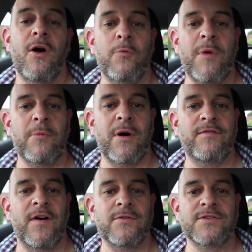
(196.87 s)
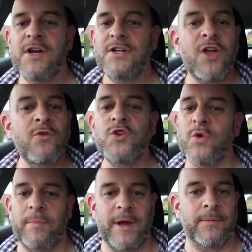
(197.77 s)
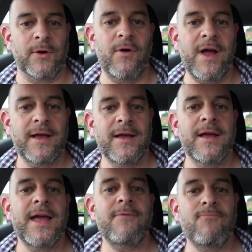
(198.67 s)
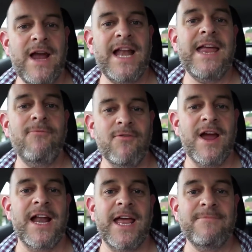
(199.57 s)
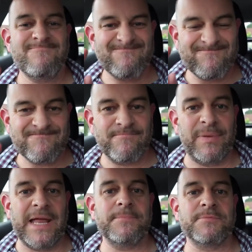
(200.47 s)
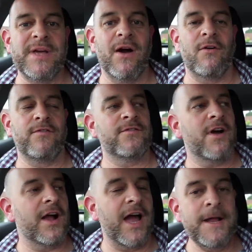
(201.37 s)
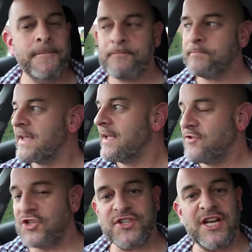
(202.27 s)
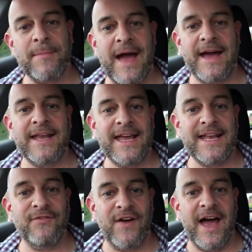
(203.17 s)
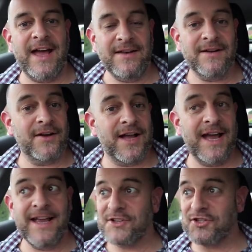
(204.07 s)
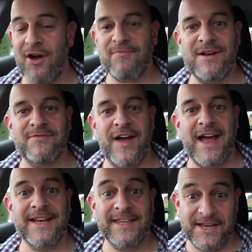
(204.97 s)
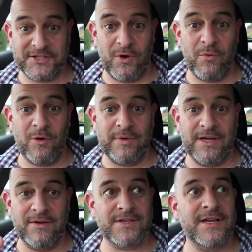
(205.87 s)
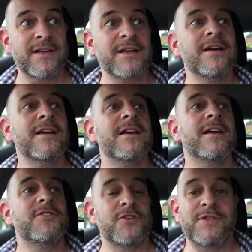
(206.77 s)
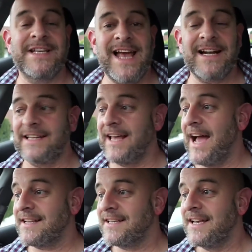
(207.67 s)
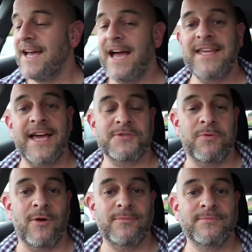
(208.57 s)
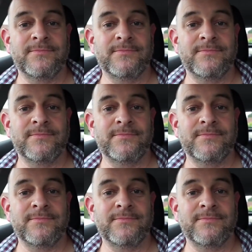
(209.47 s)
on mobile phones. Don't do it, people, all right? It really, really bleeps me off, okay? Just seen a man in a van, okay? Sign-written van, guess who I won't be using? Do exactly that, and guess what?